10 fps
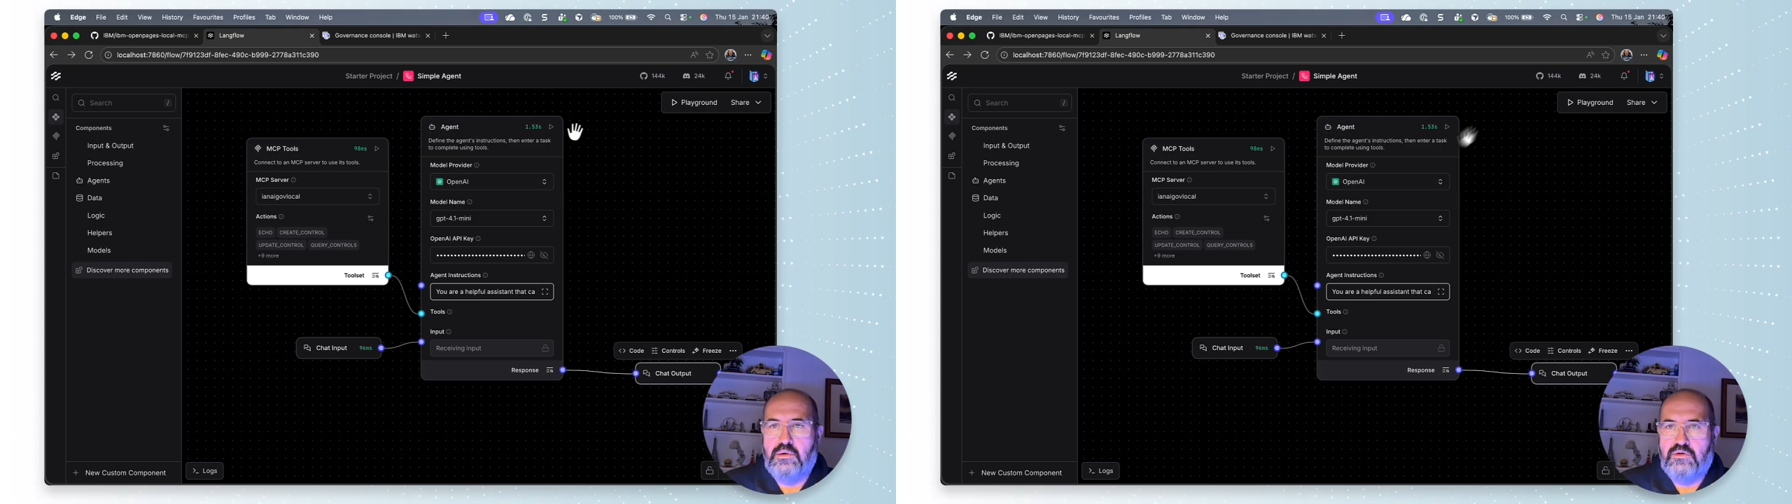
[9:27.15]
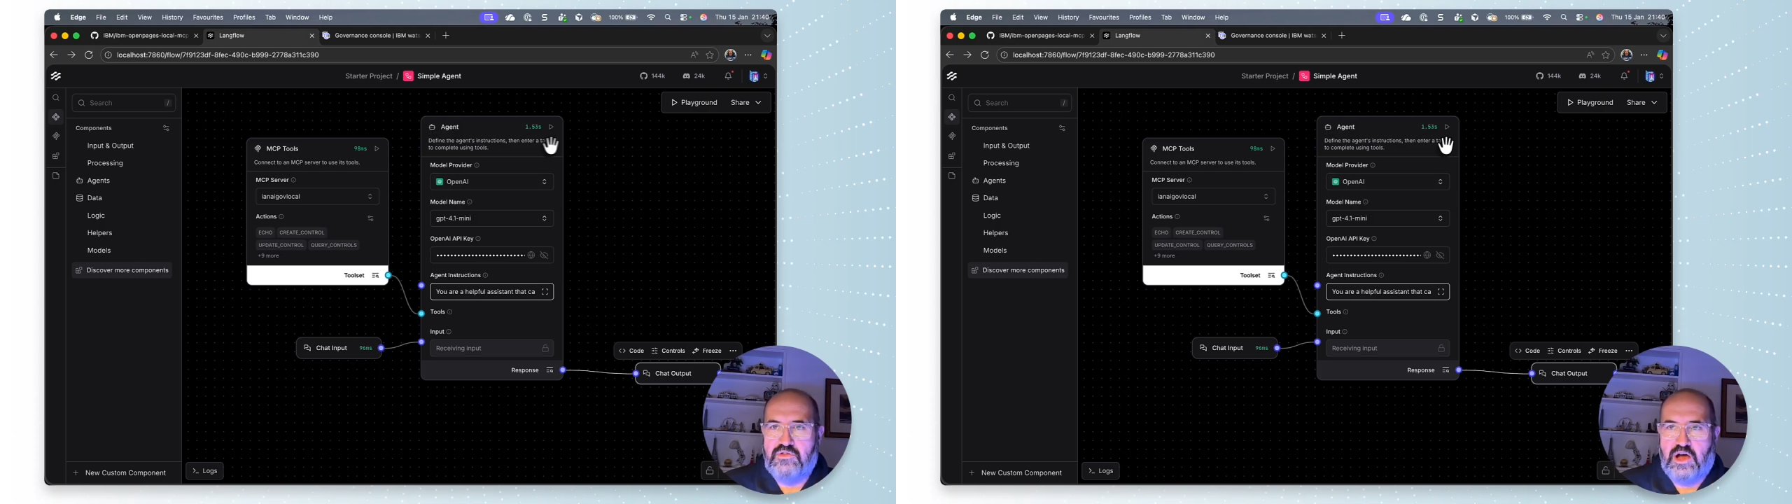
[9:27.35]

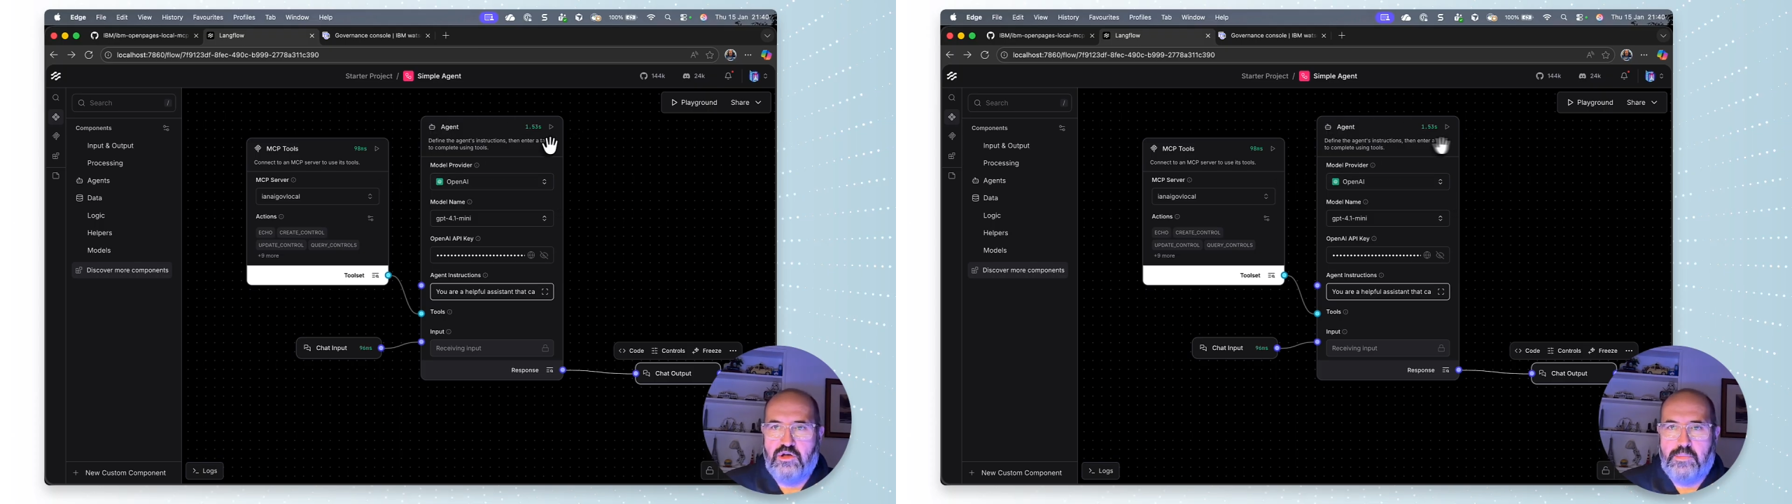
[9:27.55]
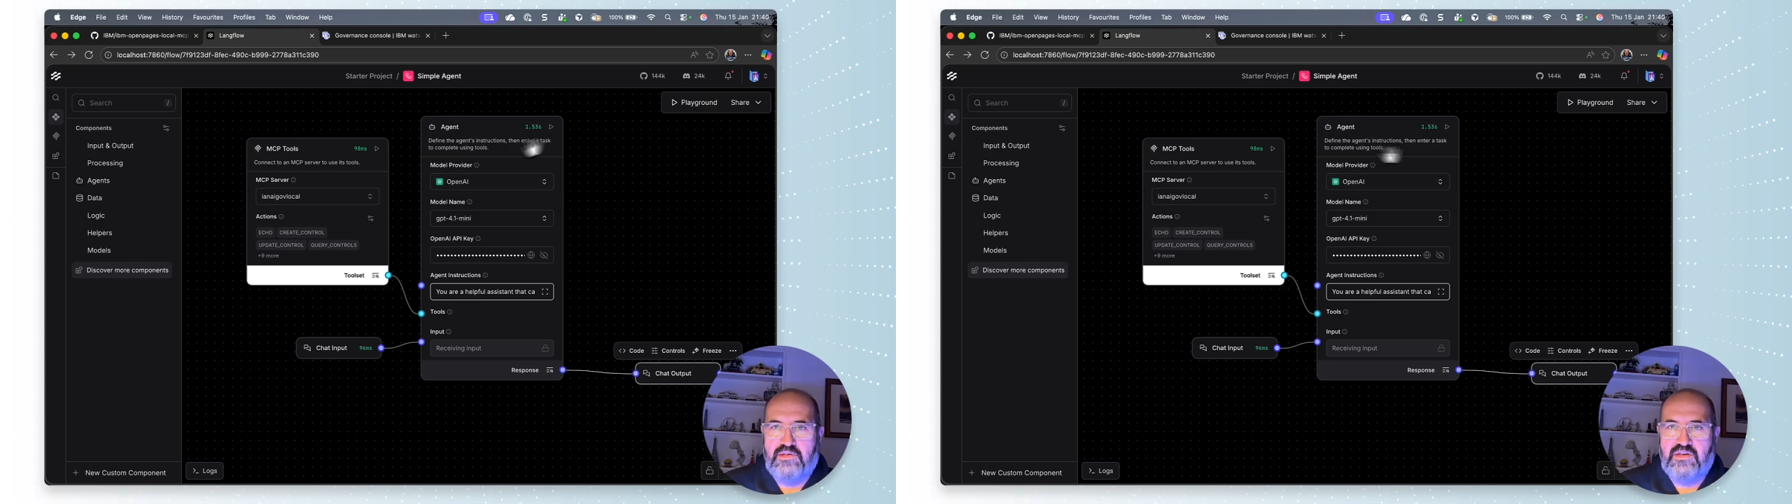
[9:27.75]
start your
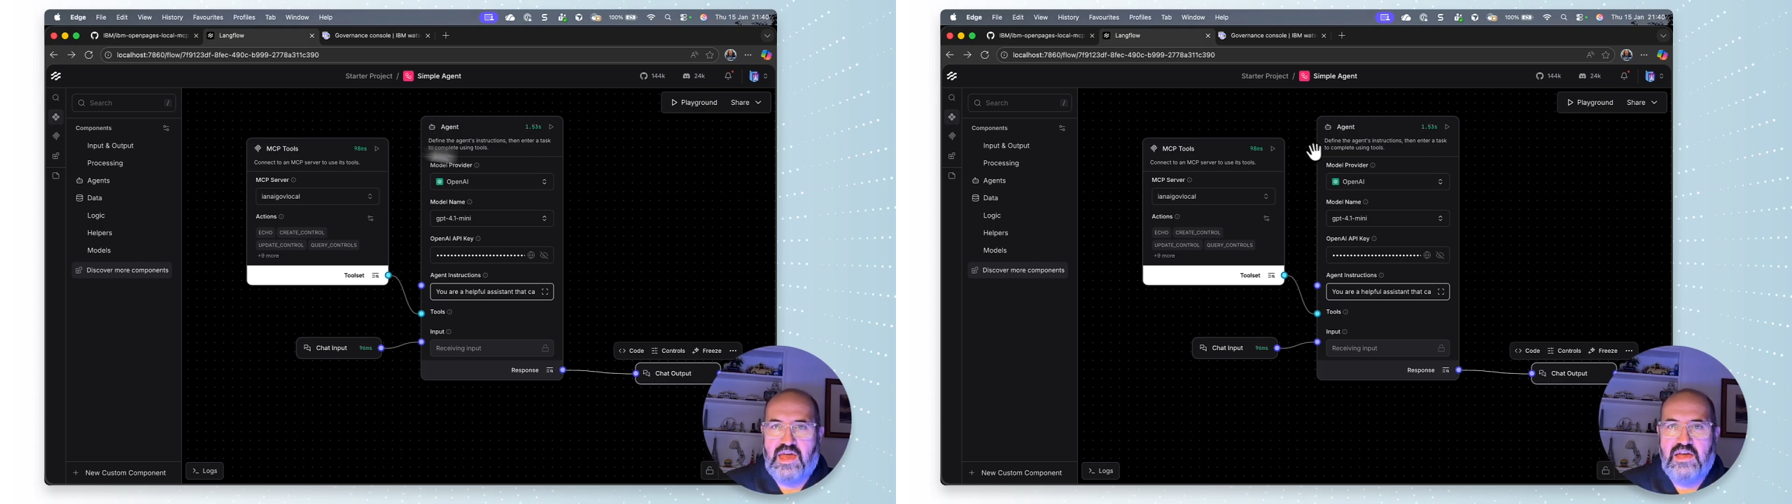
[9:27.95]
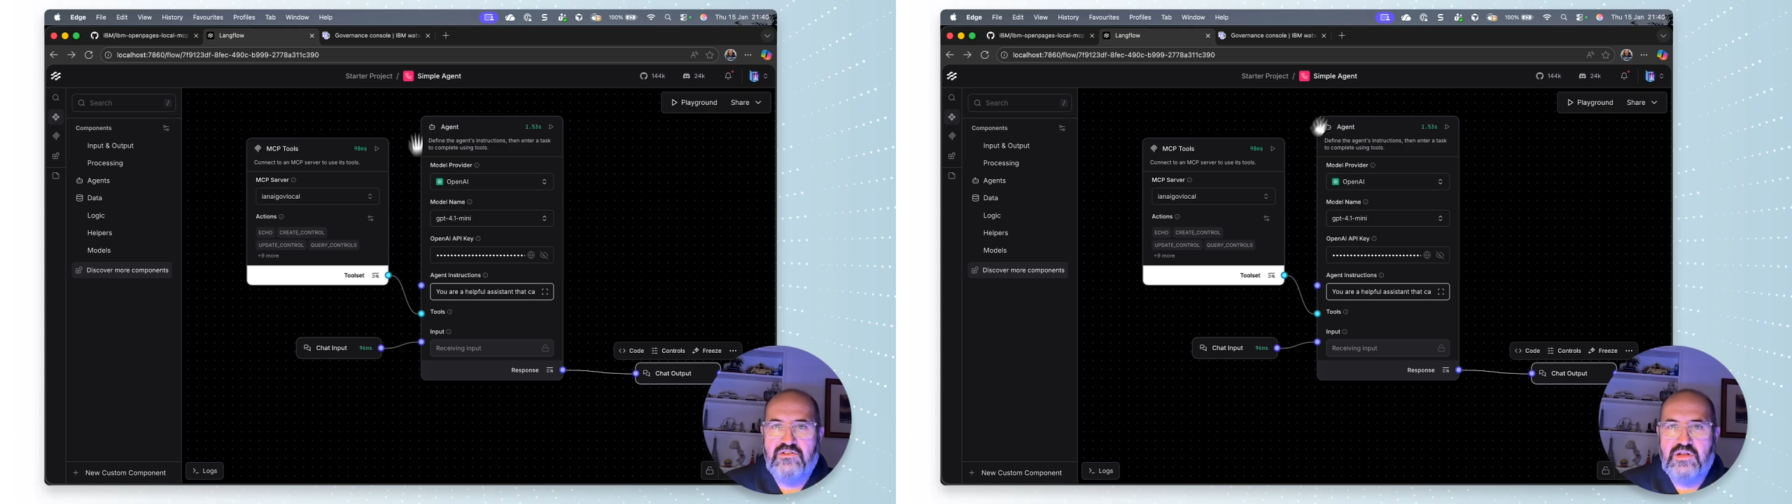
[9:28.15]
basic
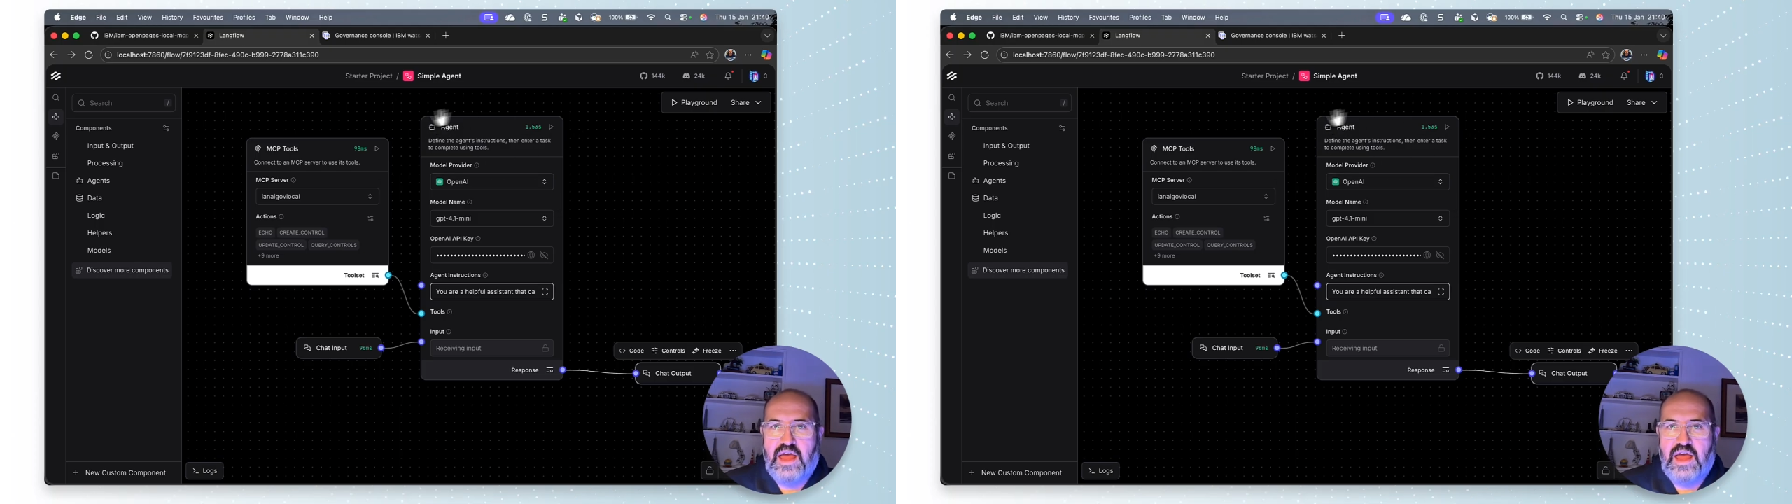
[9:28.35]
agent,